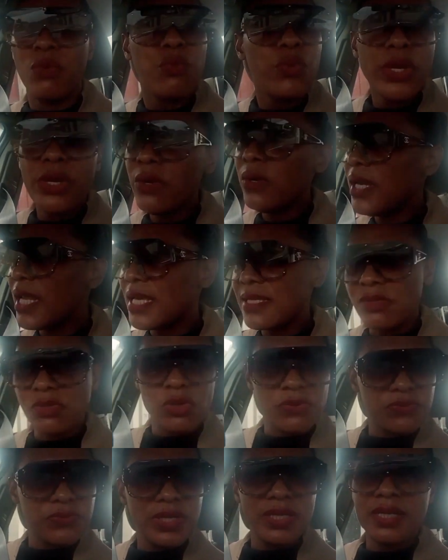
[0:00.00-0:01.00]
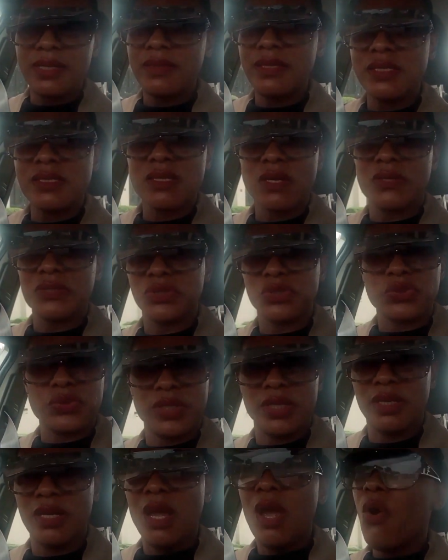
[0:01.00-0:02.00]
We all are suffering in this
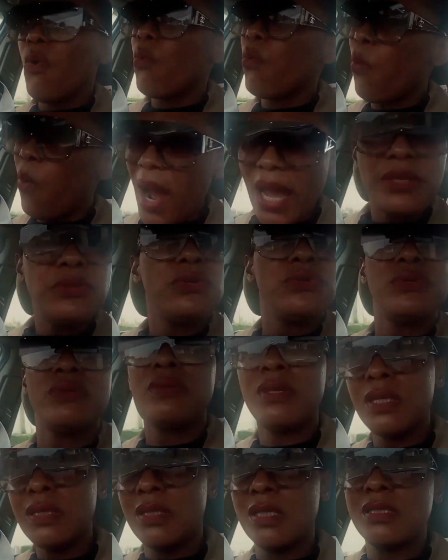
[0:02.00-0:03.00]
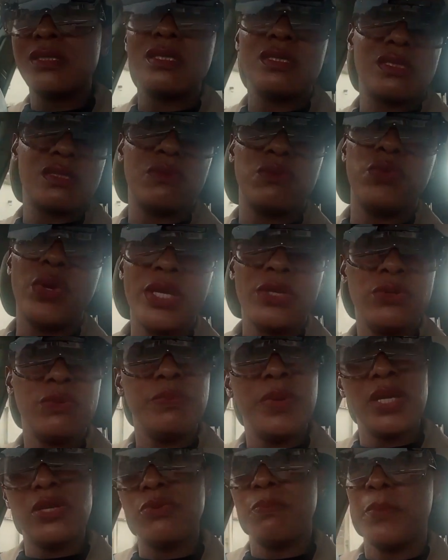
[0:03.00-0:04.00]
country. Why do you think this is a way you
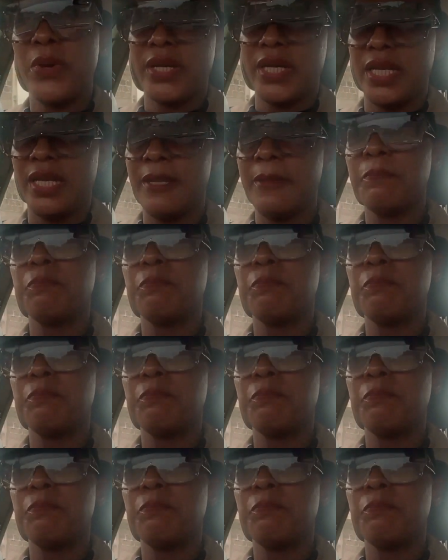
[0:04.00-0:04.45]
make money?